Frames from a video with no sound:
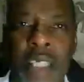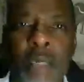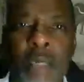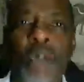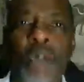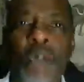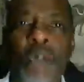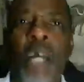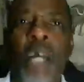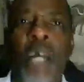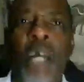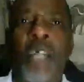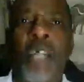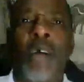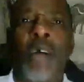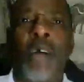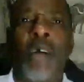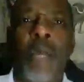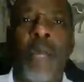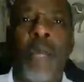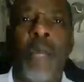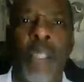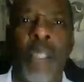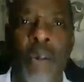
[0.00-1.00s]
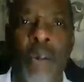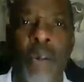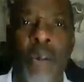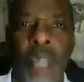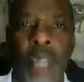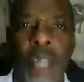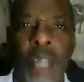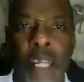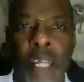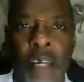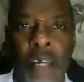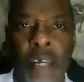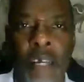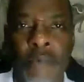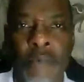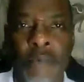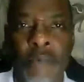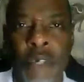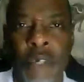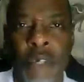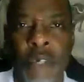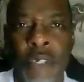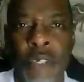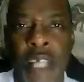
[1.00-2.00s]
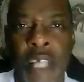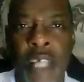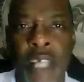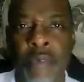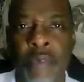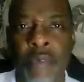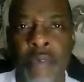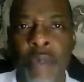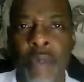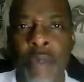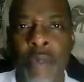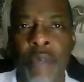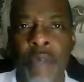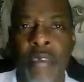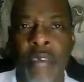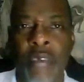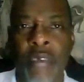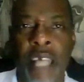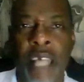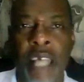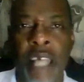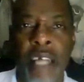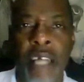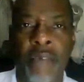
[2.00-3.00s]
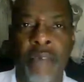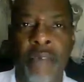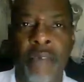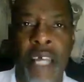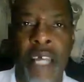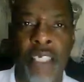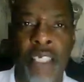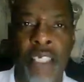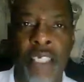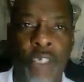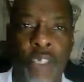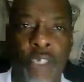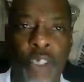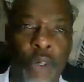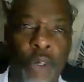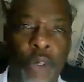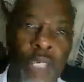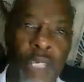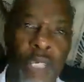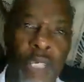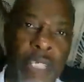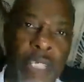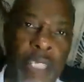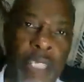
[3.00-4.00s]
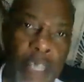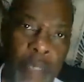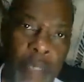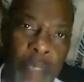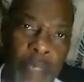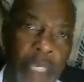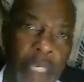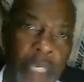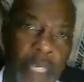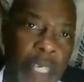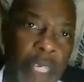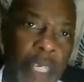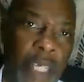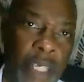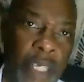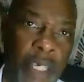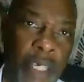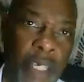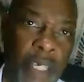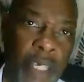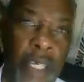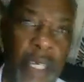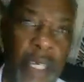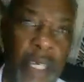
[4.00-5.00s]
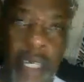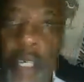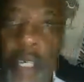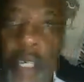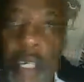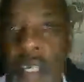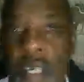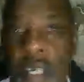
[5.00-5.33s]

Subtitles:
of you guys already know that Phil Scott from the Advise Show is coming to Kenya. In fact,